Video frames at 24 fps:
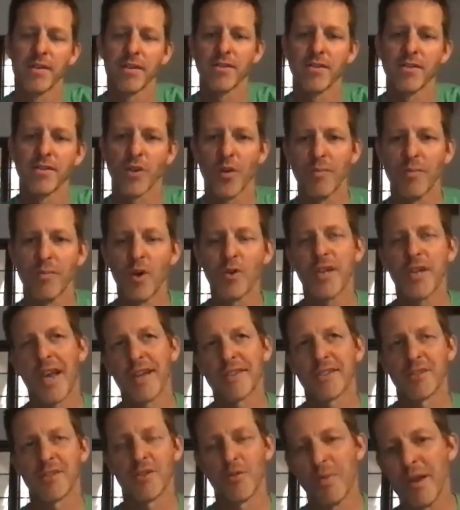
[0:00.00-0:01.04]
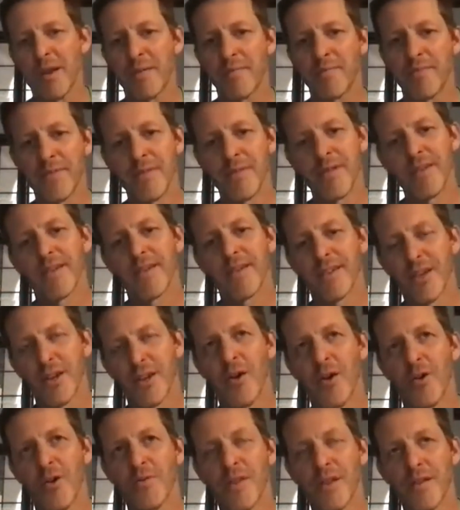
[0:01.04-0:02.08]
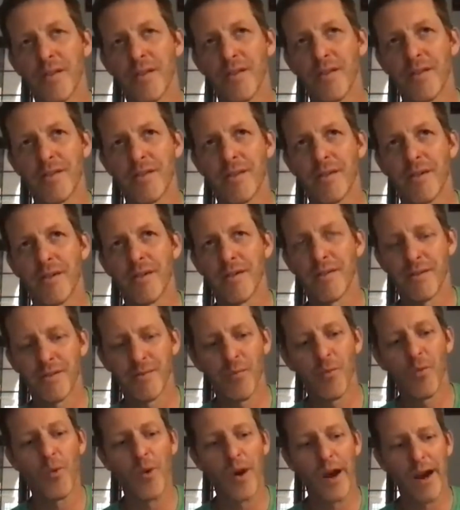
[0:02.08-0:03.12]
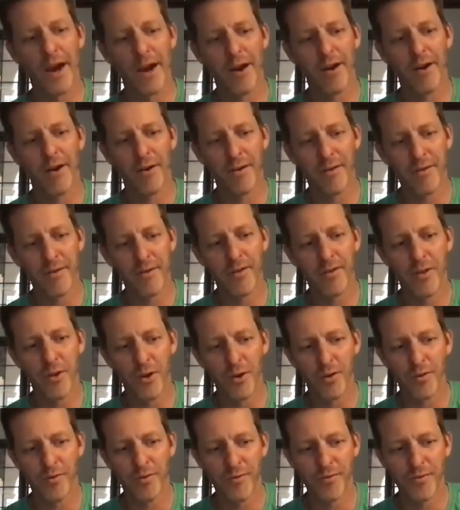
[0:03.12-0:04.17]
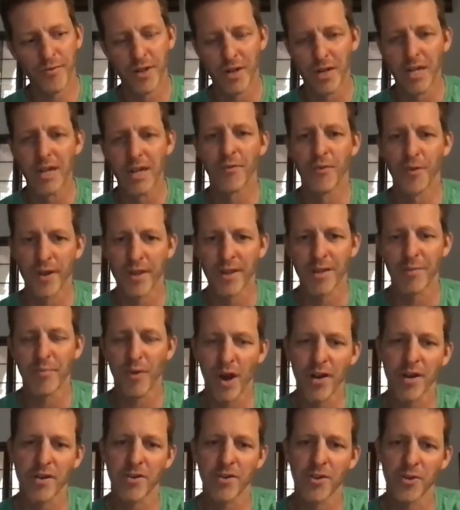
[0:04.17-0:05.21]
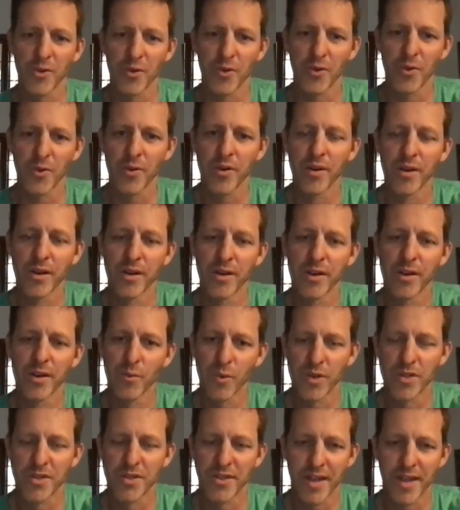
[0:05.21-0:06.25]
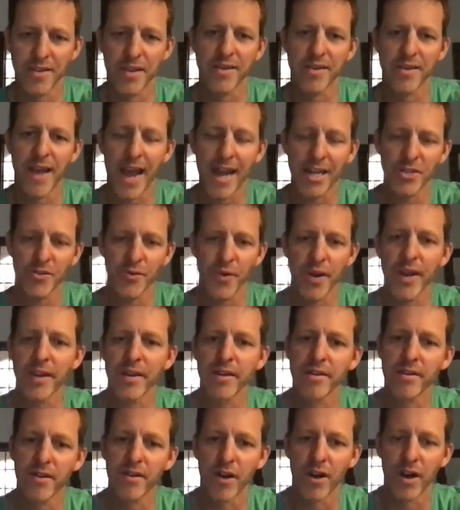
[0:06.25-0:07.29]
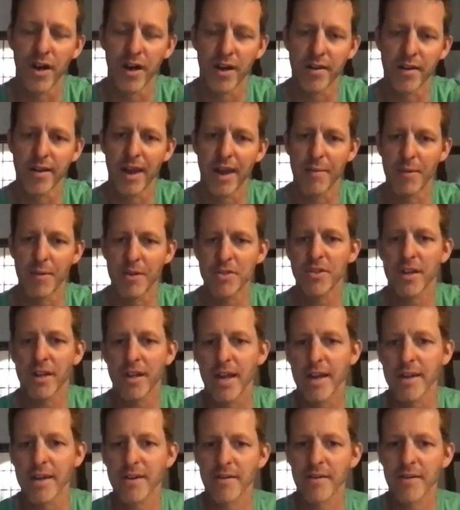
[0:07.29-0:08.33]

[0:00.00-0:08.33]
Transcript: So in most cases, it would be, the where you're delivering the product to would set the tax rate on how much to collect.